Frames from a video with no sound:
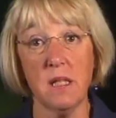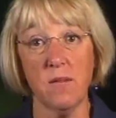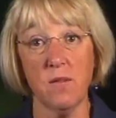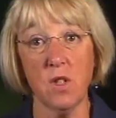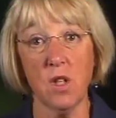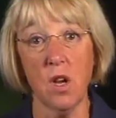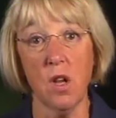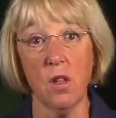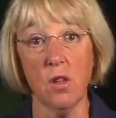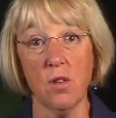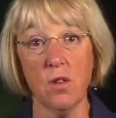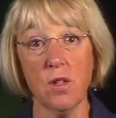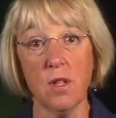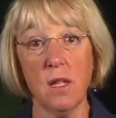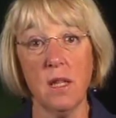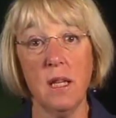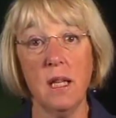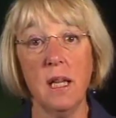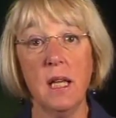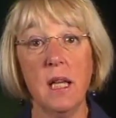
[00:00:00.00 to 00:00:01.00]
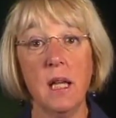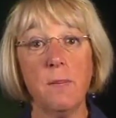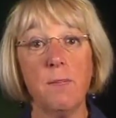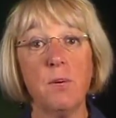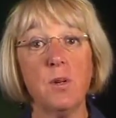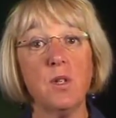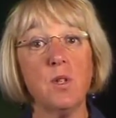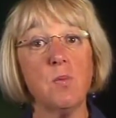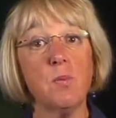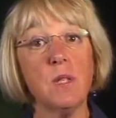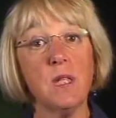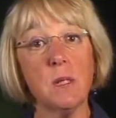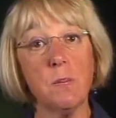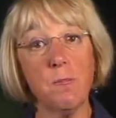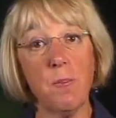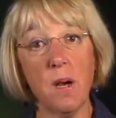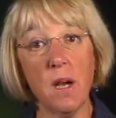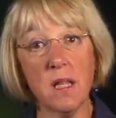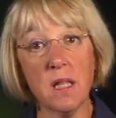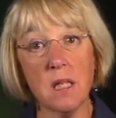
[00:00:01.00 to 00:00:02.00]
of dollars. It puts
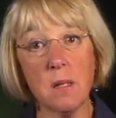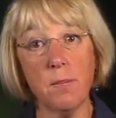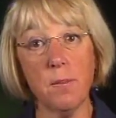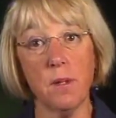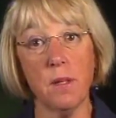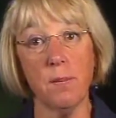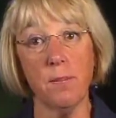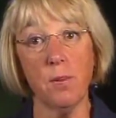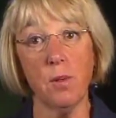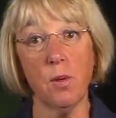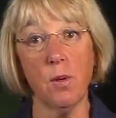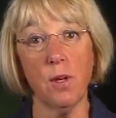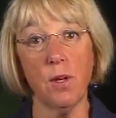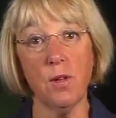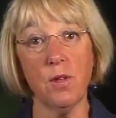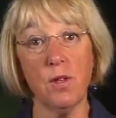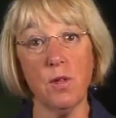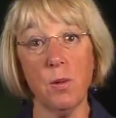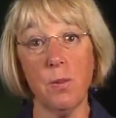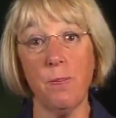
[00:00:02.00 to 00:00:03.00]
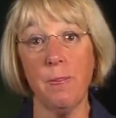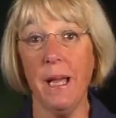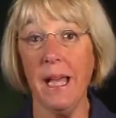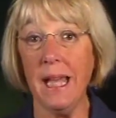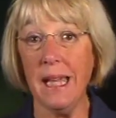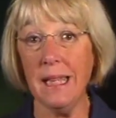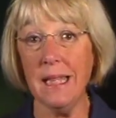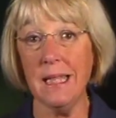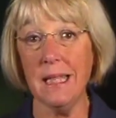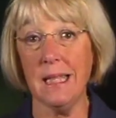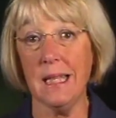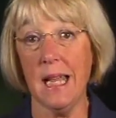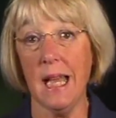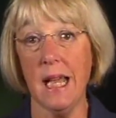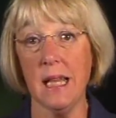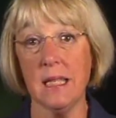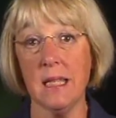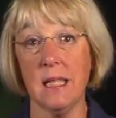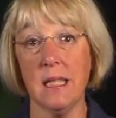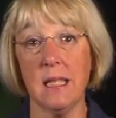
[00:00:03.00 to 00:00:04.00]
responsible employers who pay these
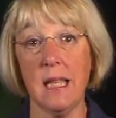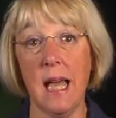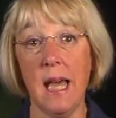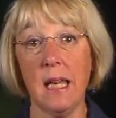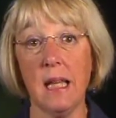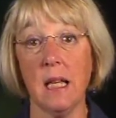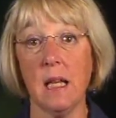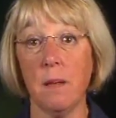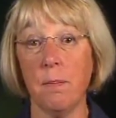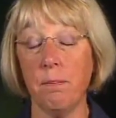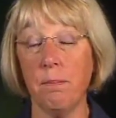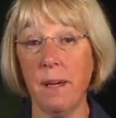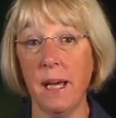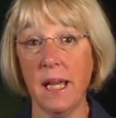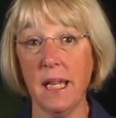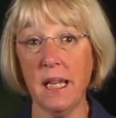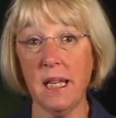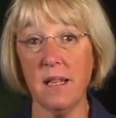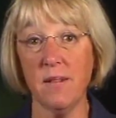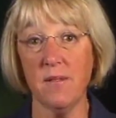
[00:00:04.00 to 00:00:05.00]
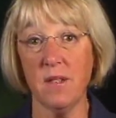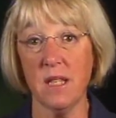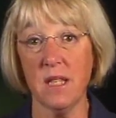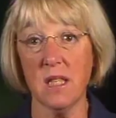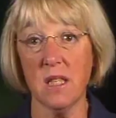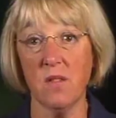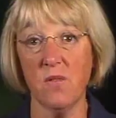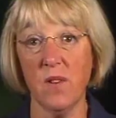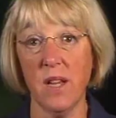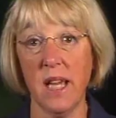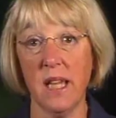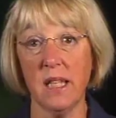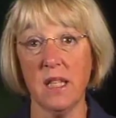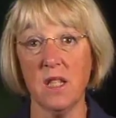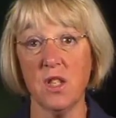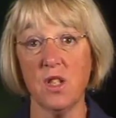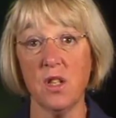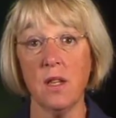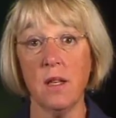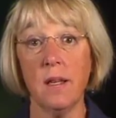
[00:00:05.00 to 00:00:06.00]
taxes at a competitive
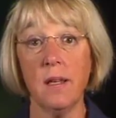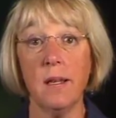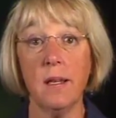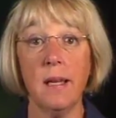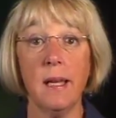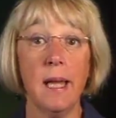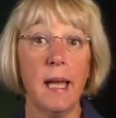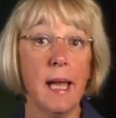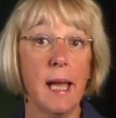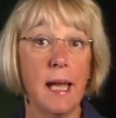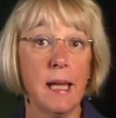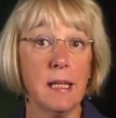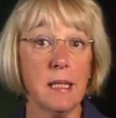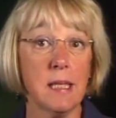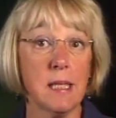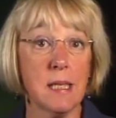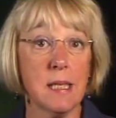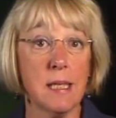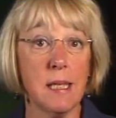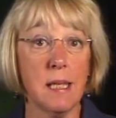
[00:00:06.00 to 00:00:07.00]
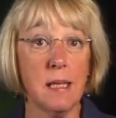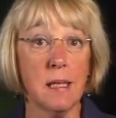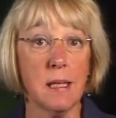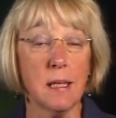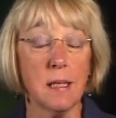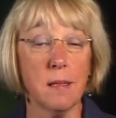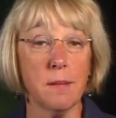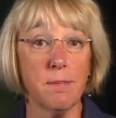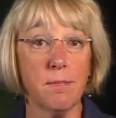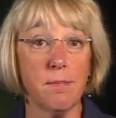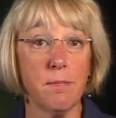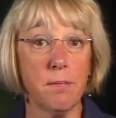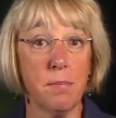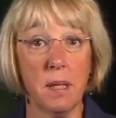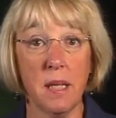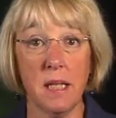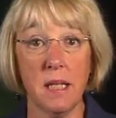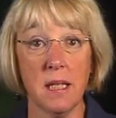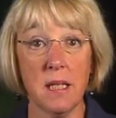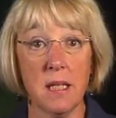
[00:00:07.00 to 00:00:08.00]
disadvantage, and it's stealing,
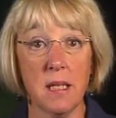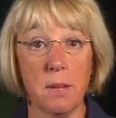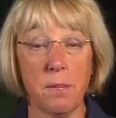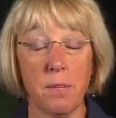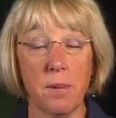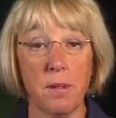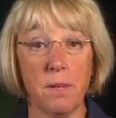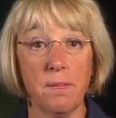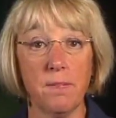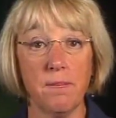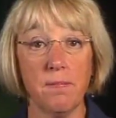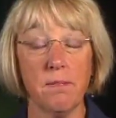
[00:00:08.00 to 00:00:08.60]
plain and simple.